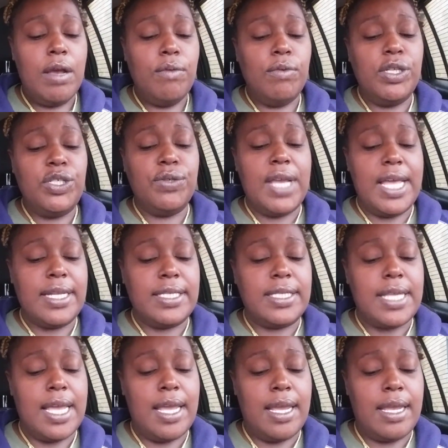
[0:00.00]
What you gotta
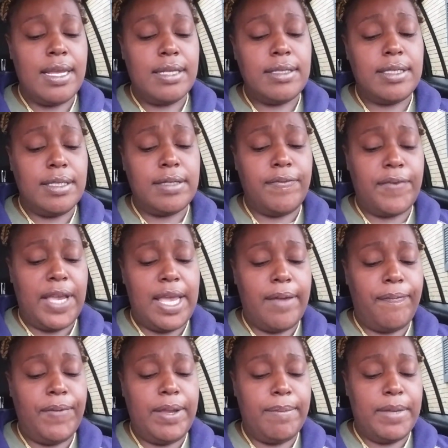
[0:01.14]
say to Divine
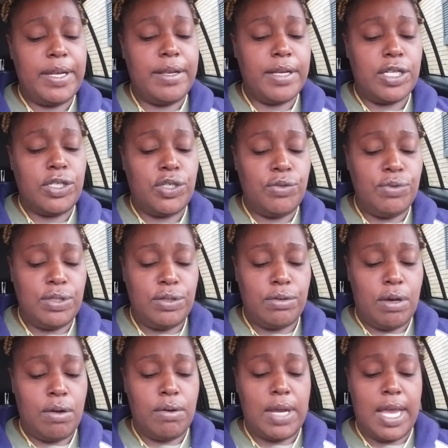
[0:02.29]
Feminine? Cause you
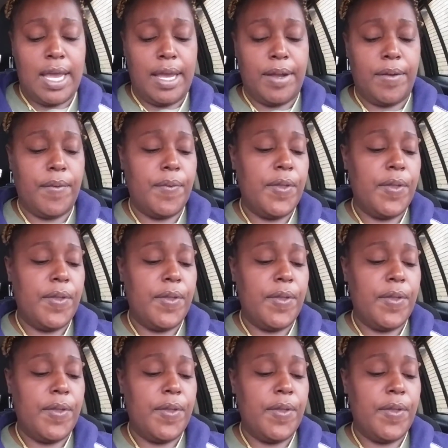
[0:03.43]
okay.